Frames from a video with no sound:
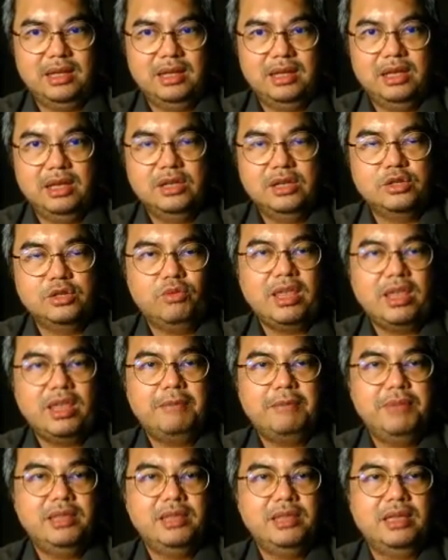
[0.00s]
So what
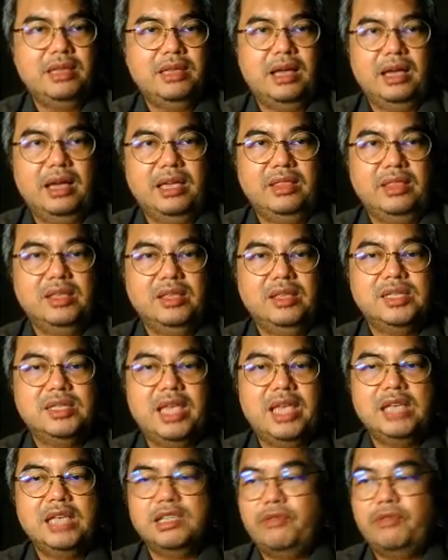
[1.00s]
happened in this
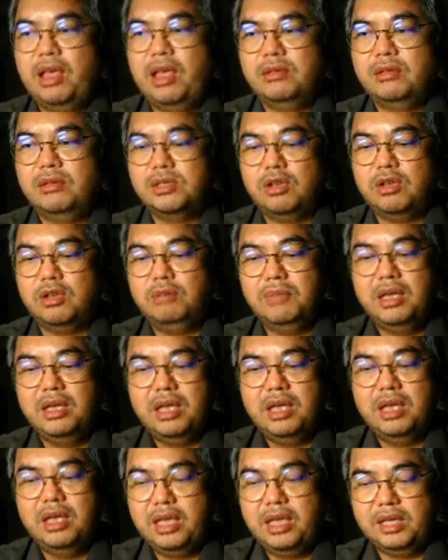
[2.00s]
case of LSOP
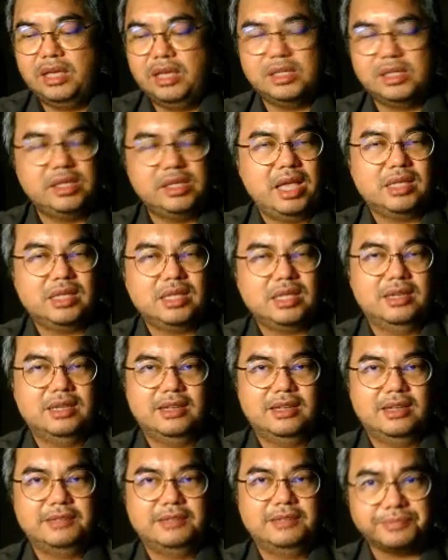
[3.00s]
is that
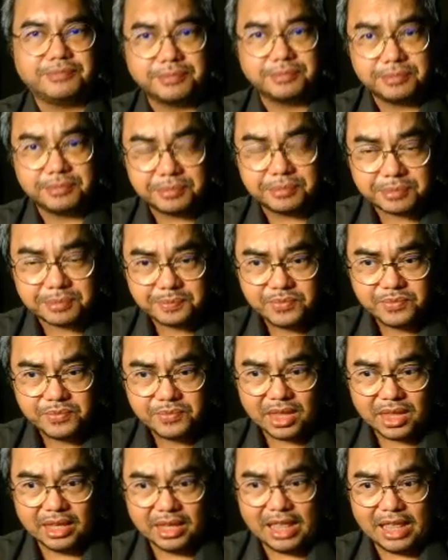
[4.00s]

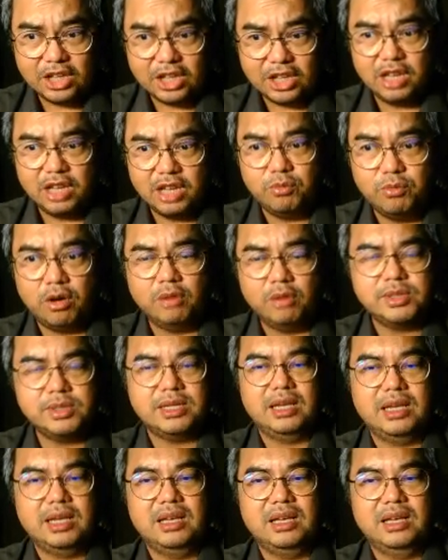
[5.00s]
it actually involves
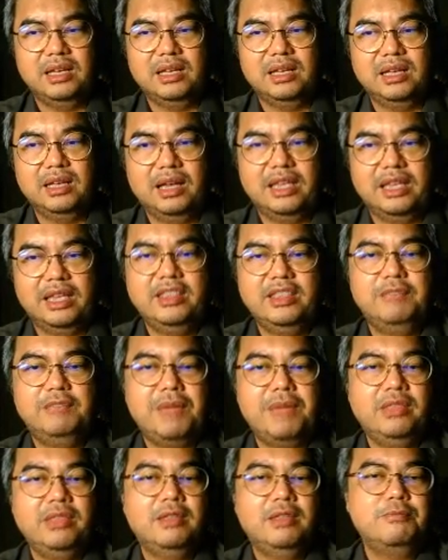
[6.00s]
an
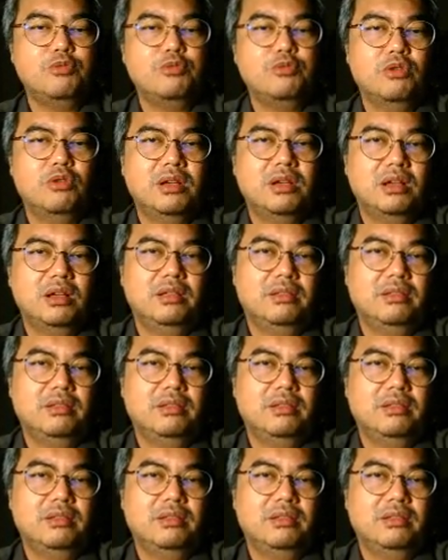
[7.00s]
independent broker.